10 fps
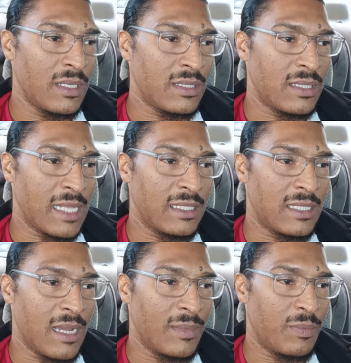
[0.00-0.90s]
It's not the
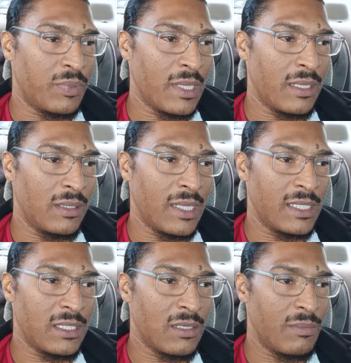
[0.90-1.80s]
time to
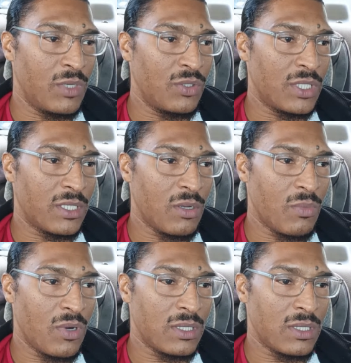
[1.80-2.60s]
listen to music no more.